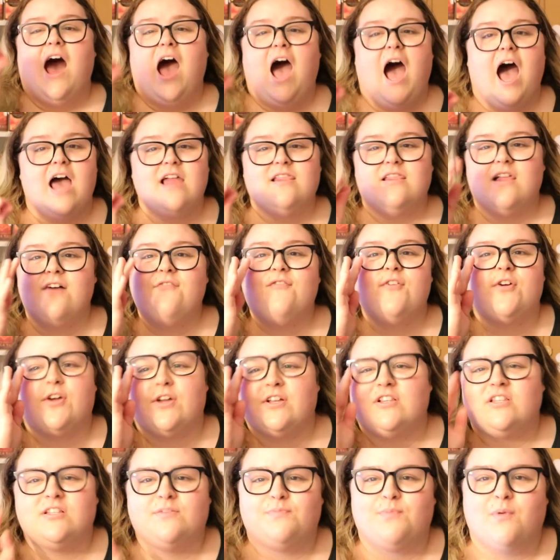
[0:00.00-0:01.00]
I love a
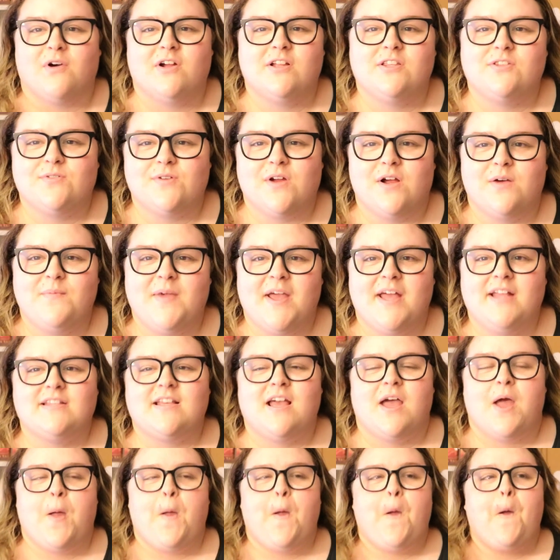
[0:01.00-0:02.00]
good sports romance,
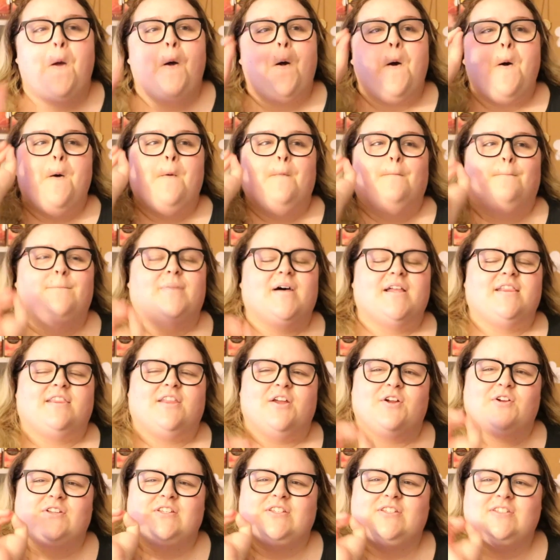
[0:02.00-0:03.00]
but
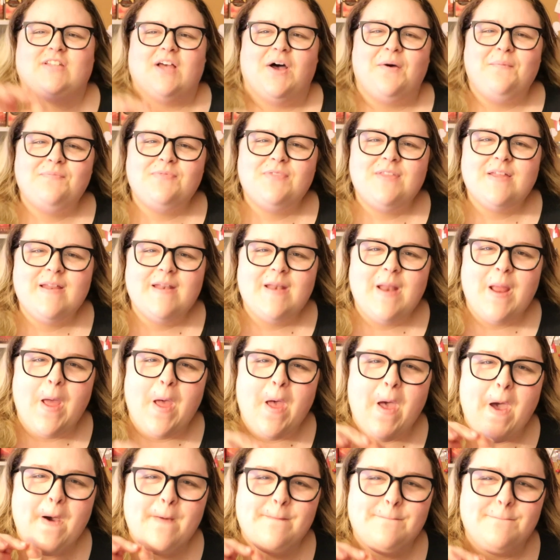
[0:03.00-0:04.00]
there's something
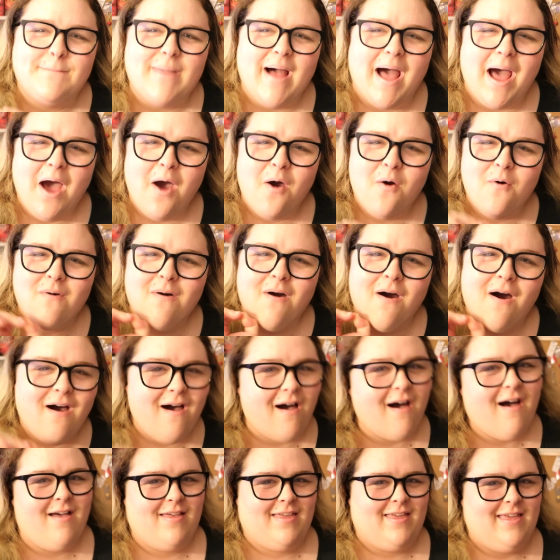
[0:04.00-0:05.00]
about
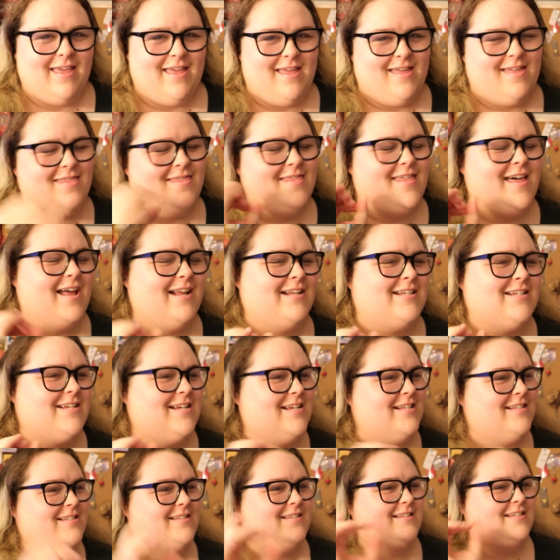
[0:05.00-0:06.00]
hockey that
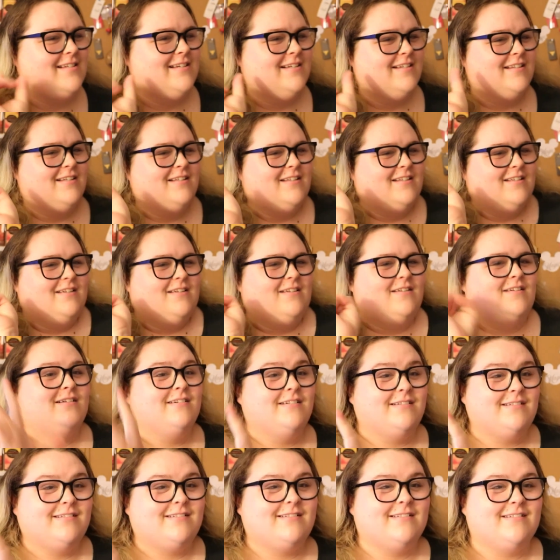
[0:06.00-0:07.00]
just,
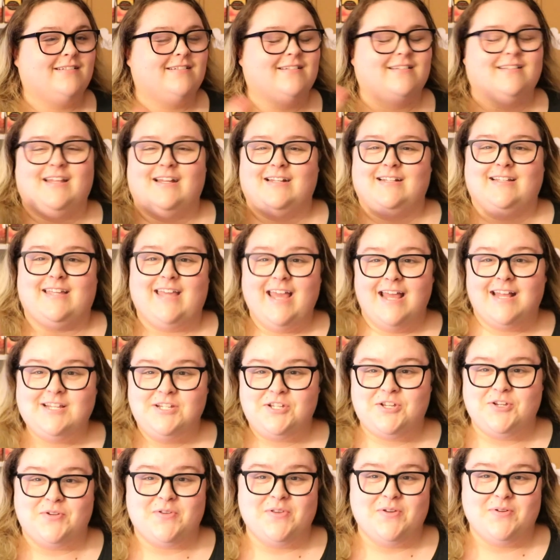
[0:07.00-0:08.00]
that
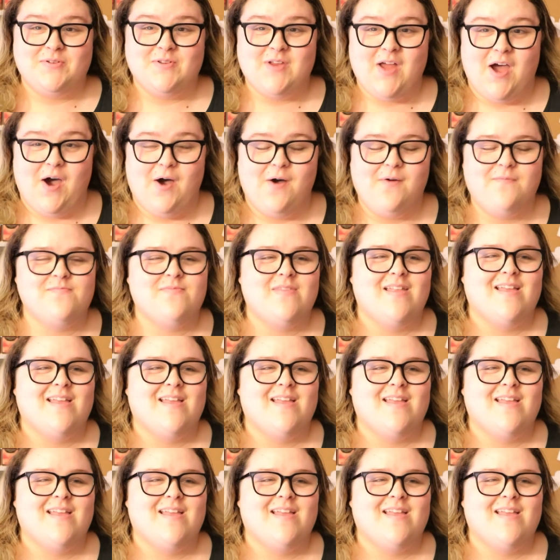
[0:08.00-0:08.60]
gets you, you know?